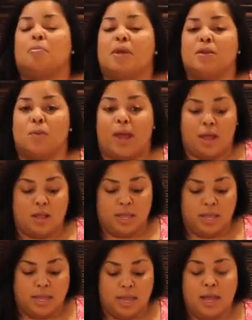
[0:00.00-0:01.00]

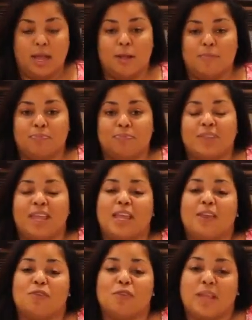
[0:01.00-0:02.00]
Meanwhile,
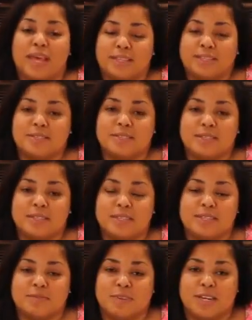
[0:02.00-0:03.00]
if you like
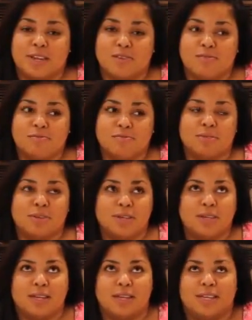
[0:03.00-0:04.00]
this video,
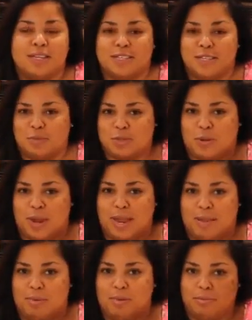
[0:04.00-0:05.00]

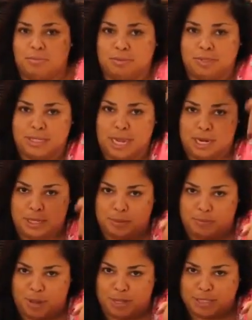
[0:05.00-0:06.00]
subscribe down in
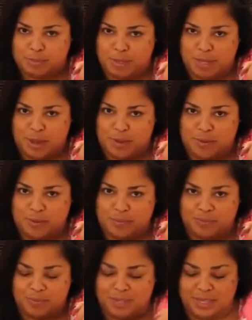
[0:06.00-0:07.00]
the box below,
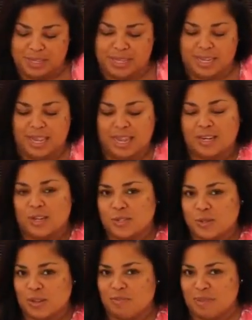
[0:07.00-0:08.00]
and
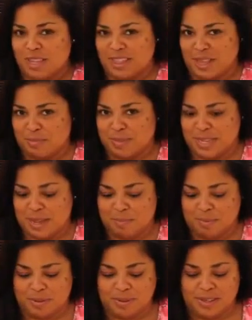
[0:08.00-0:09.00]
also give me a thumbs
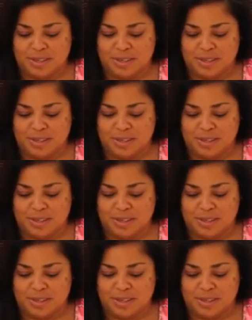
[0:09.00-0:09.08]
up.